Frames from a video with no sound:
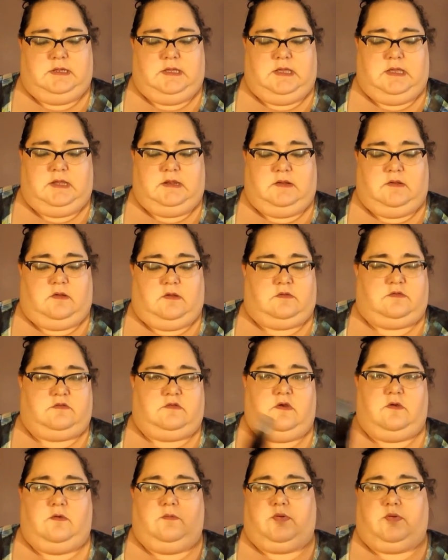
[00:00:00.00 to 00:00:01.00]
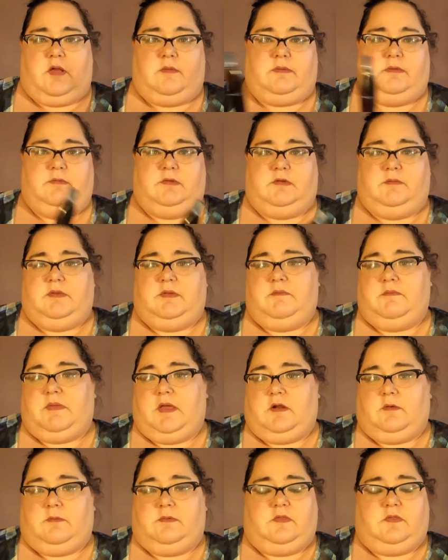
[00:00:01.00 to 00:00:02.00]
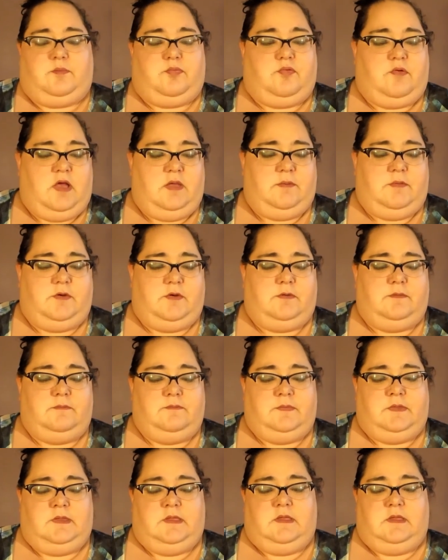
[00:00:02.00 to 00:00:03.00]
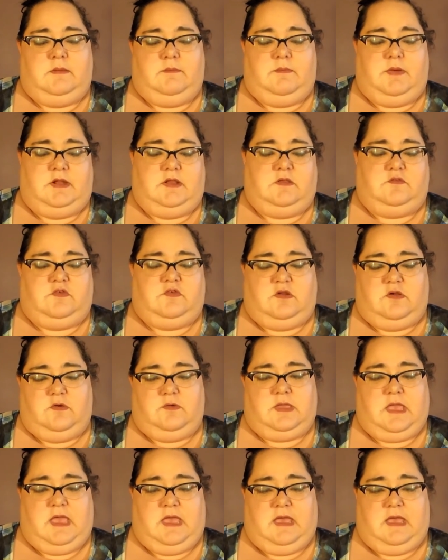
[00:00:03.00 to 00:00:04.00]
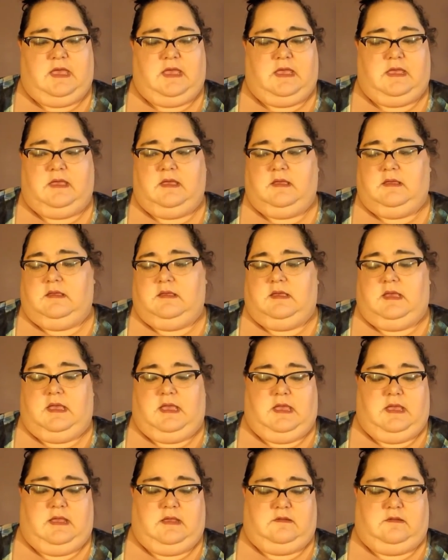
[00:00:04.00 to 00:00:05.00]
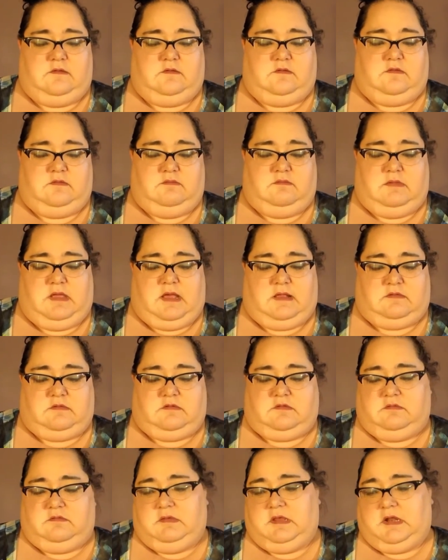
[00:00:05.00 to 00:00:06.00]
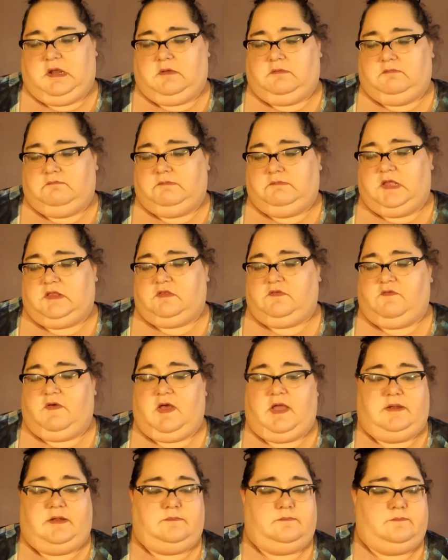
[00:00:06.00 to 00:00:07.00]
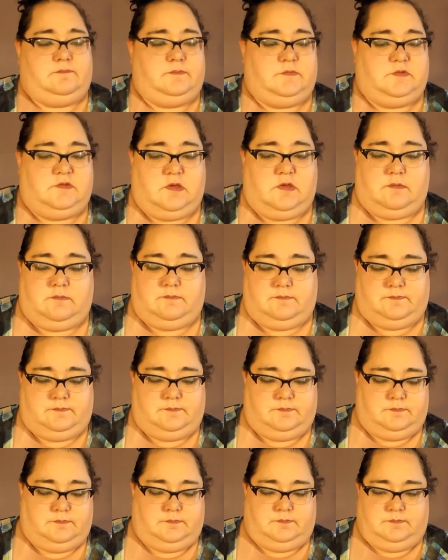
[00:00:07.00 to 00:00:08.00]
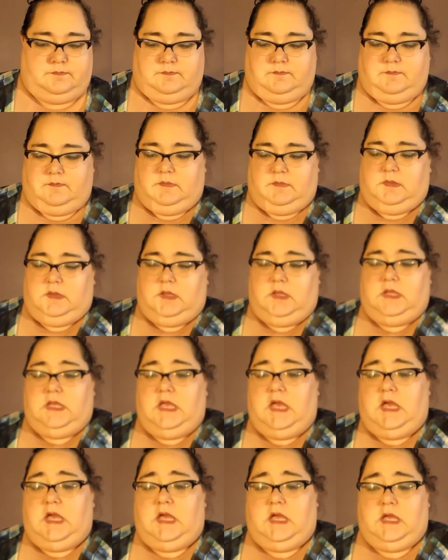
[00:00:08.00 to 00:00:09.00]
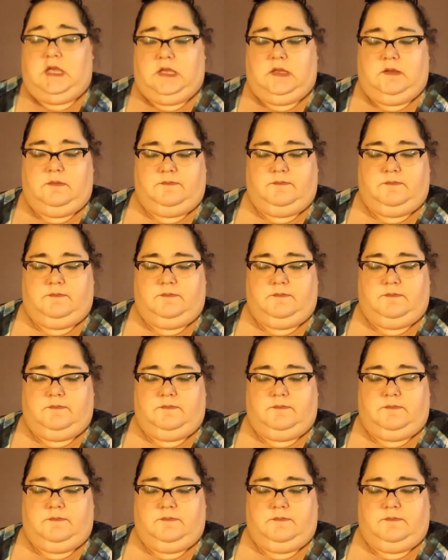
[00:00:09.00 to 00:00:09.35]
It also probably would have been better with a primer, but it did okay and that's you know that's fine. So, yay!